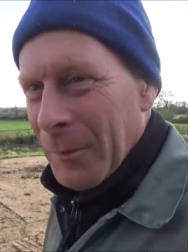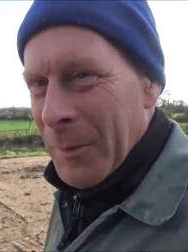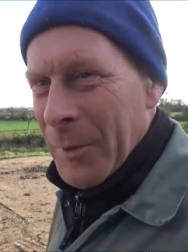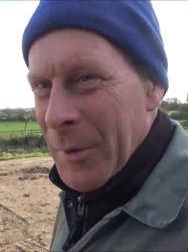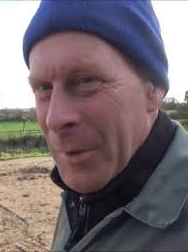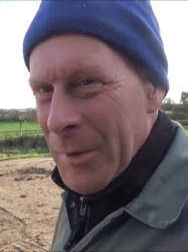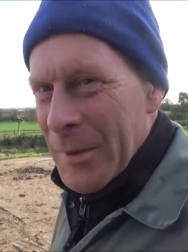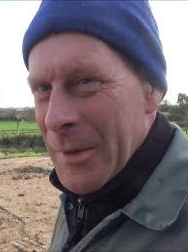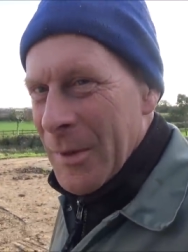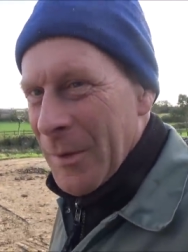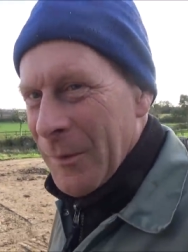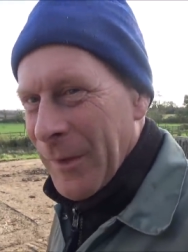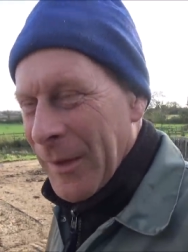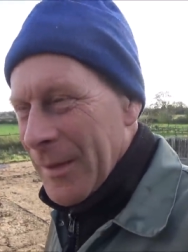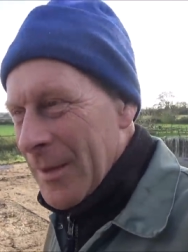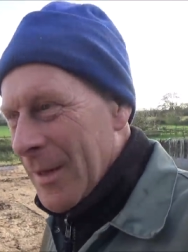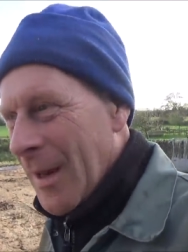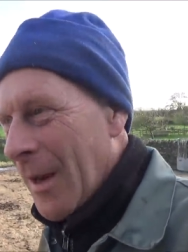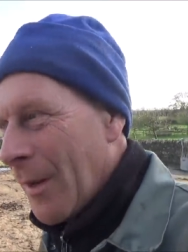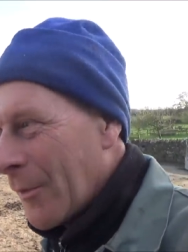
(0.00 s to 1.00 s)
doing two
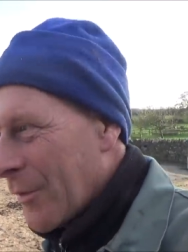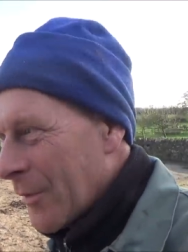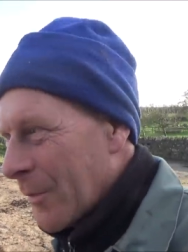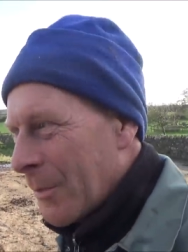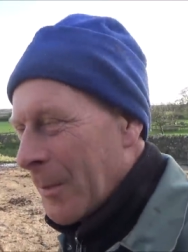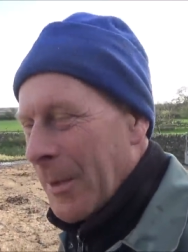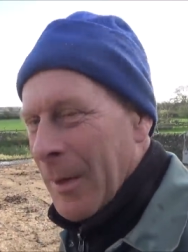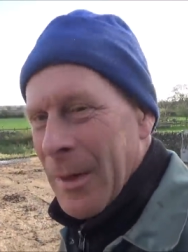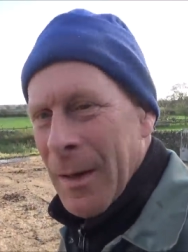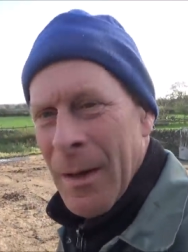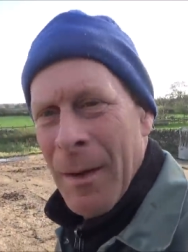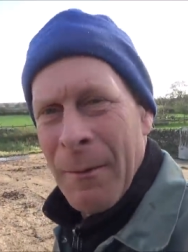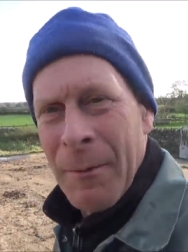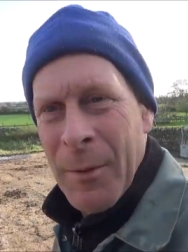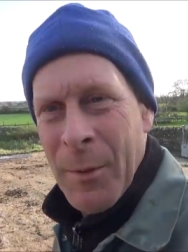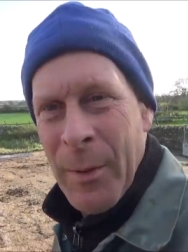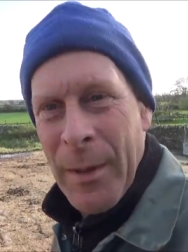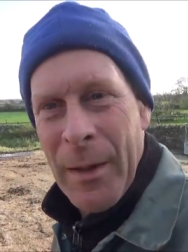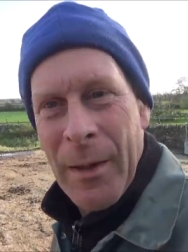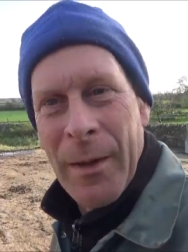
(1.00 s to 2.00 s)
things today. We're going to have a
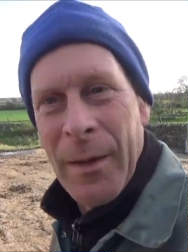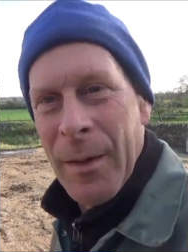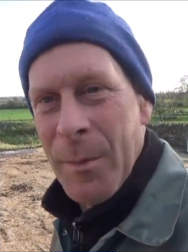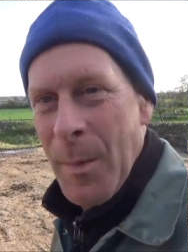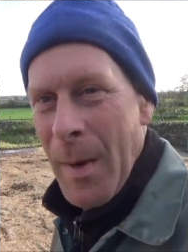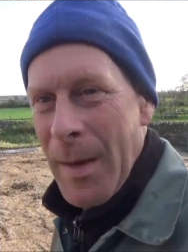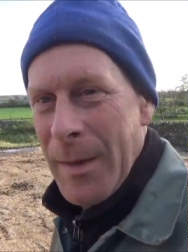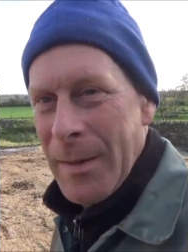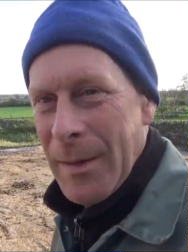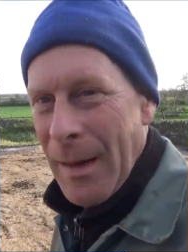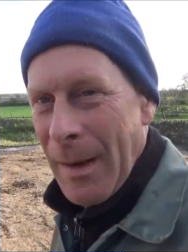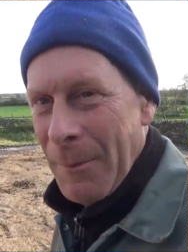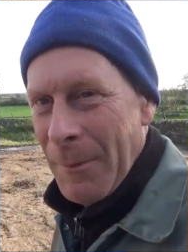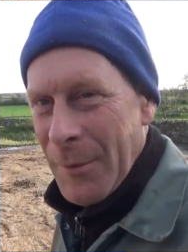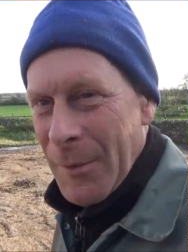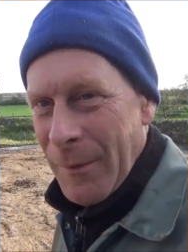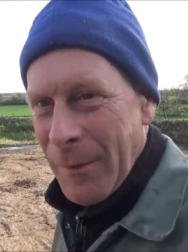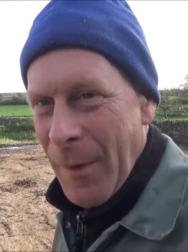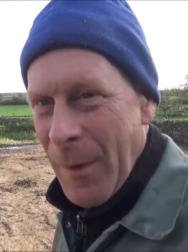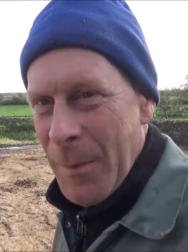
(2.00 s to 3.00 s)
quick look at the maze clamp,
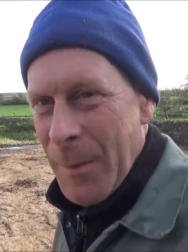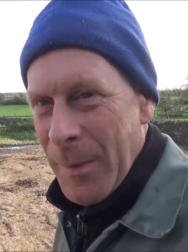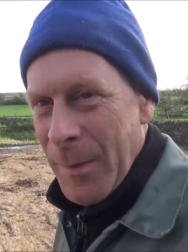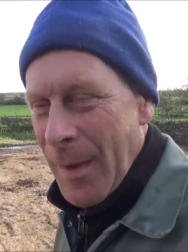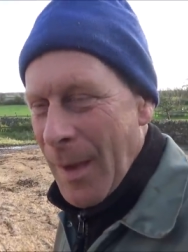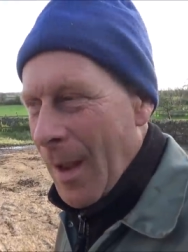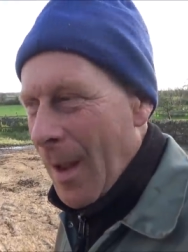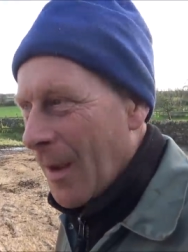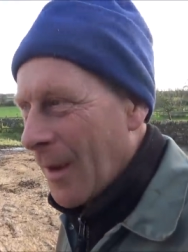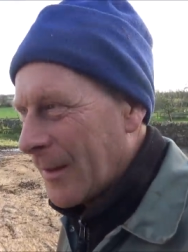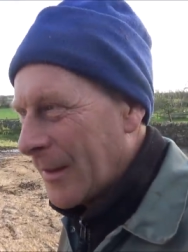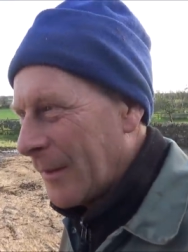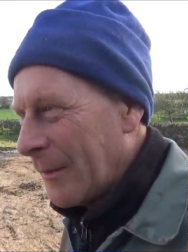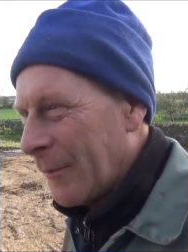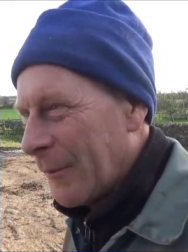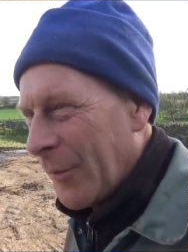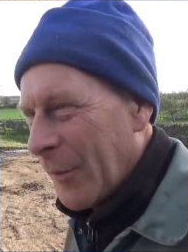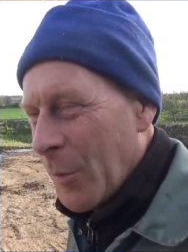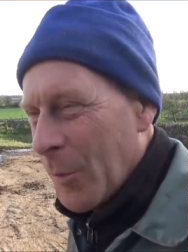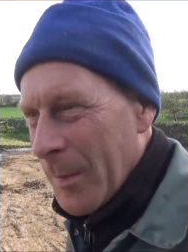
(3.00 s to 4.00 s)
because I've opened that. I
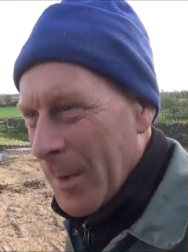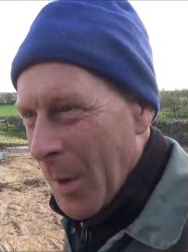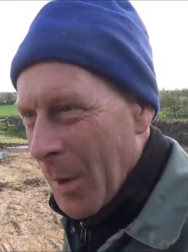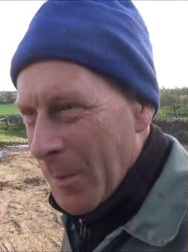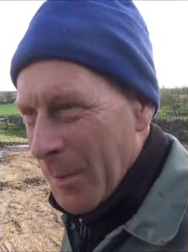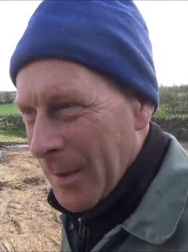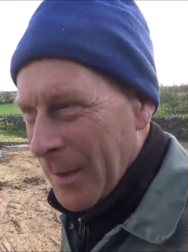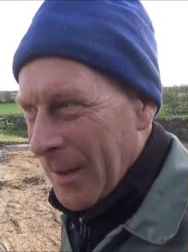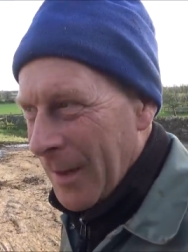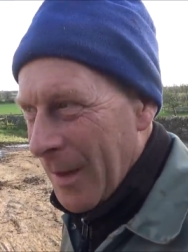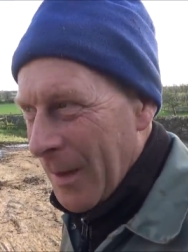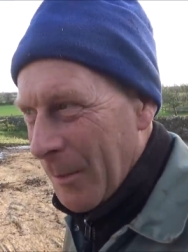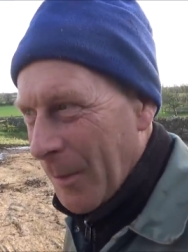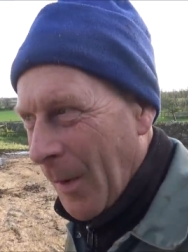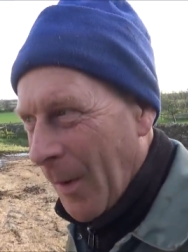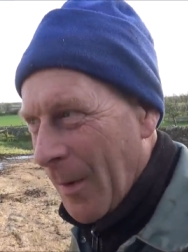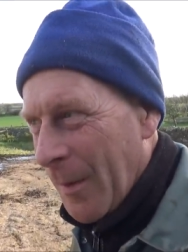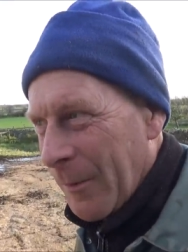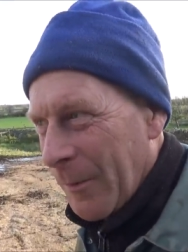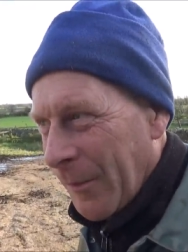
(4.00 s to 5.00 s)
didn't film me opening it,
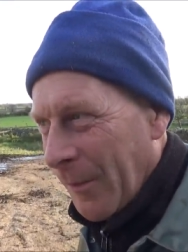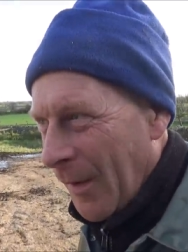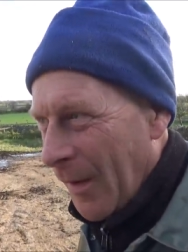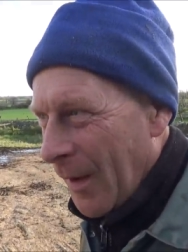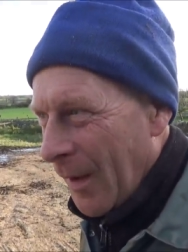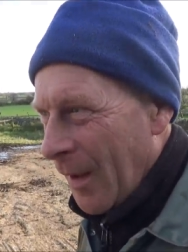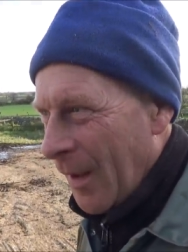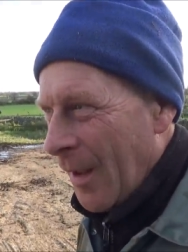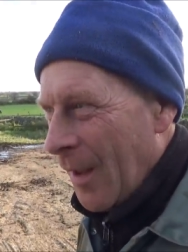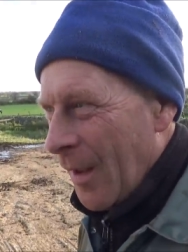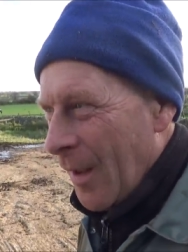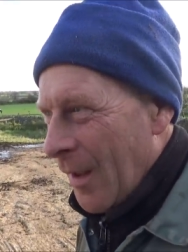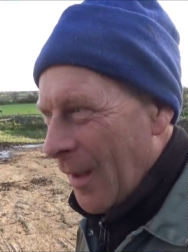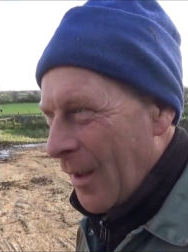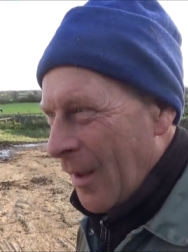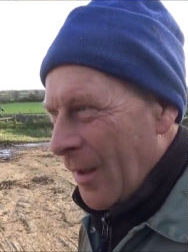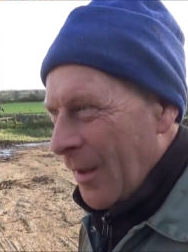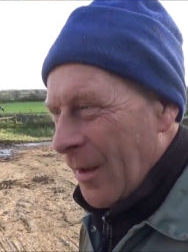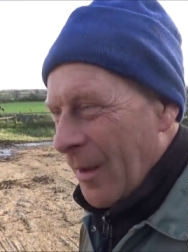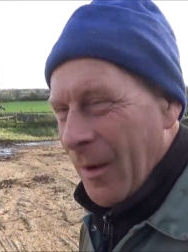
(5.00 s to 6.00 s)
but I've
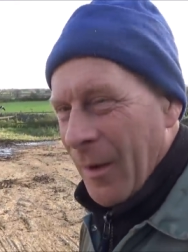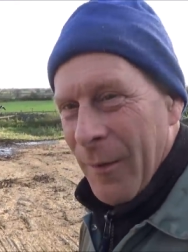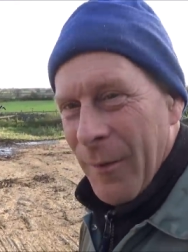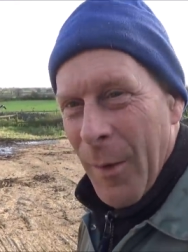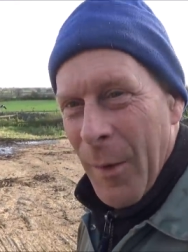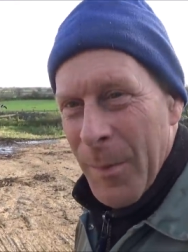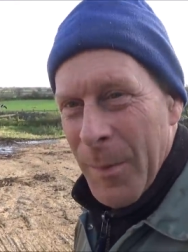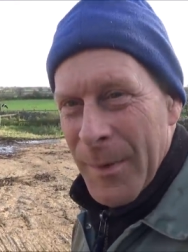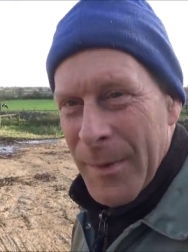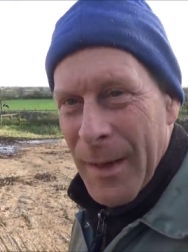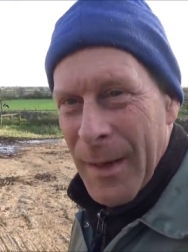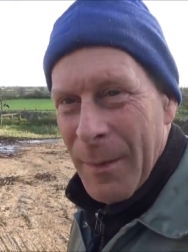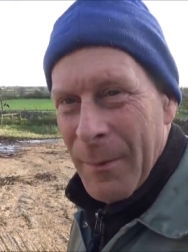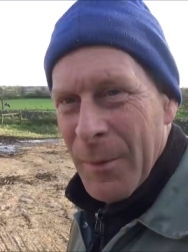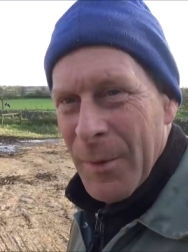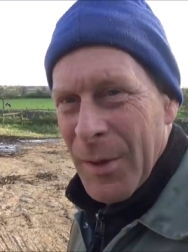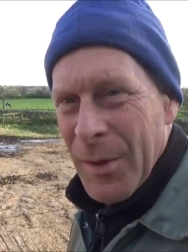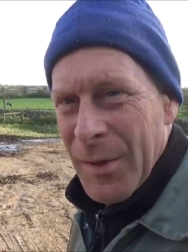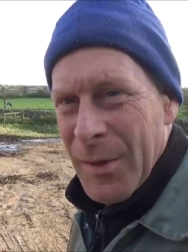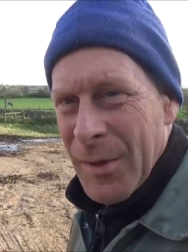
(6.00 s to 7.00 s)
opened it.
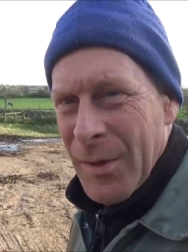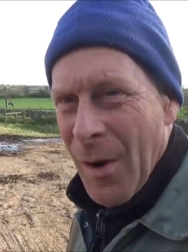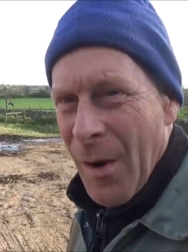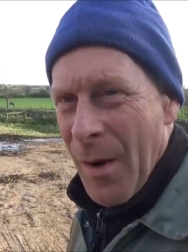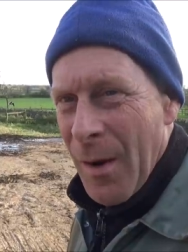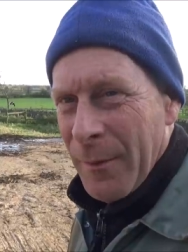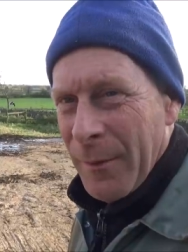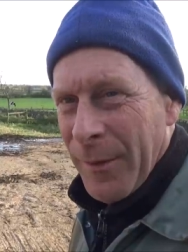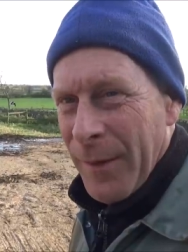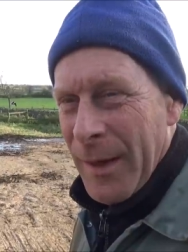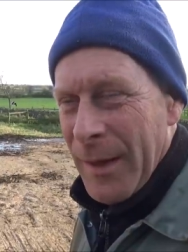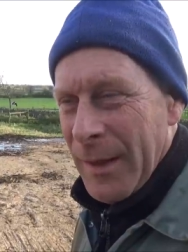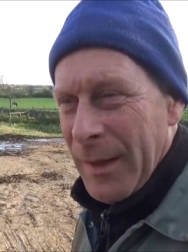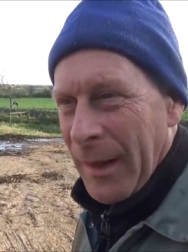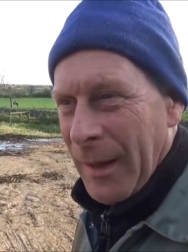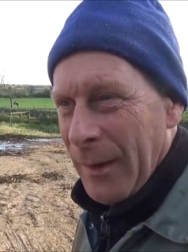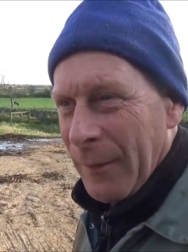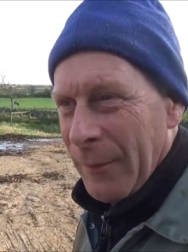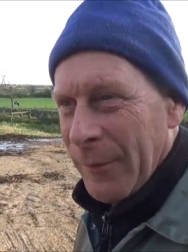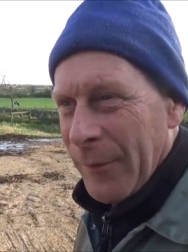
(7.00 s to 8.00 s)
We just started
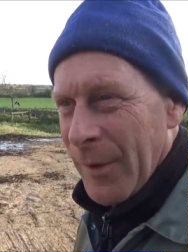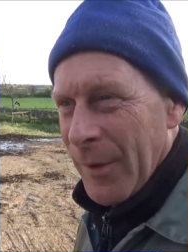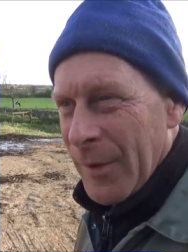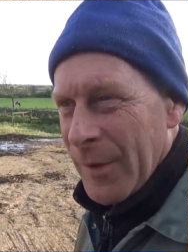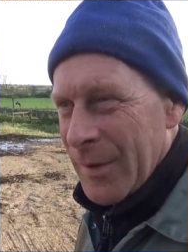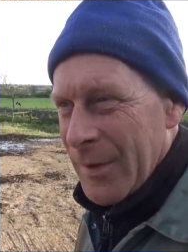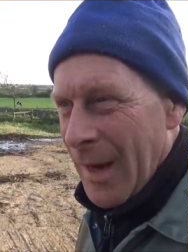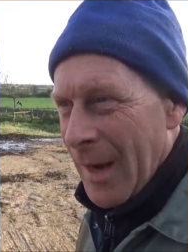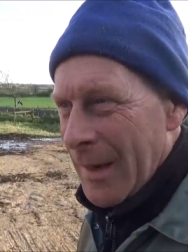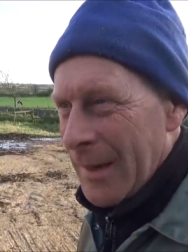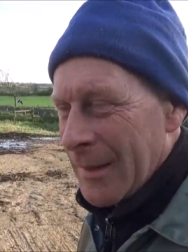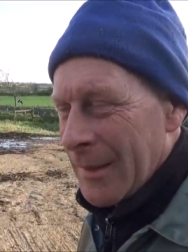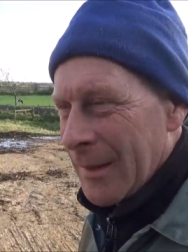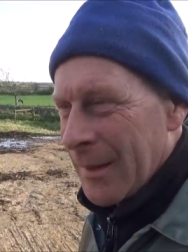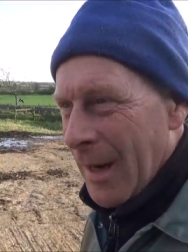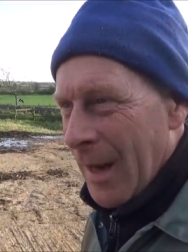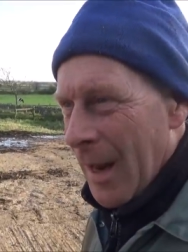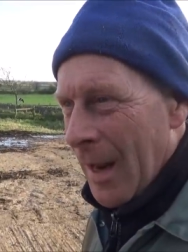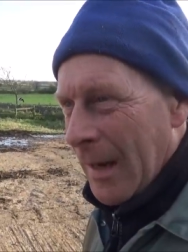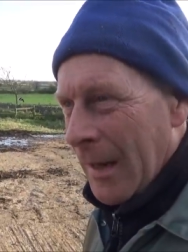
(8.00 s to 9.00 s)
feeding it, first day
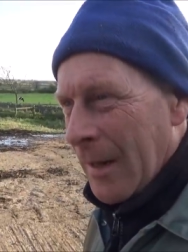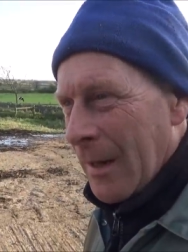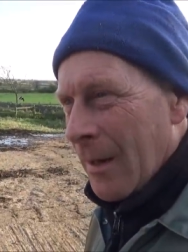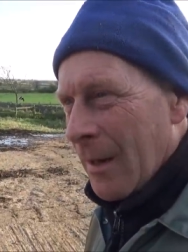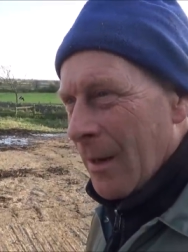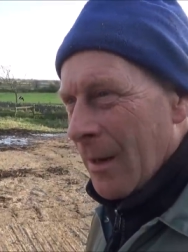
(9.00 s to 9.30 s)
today,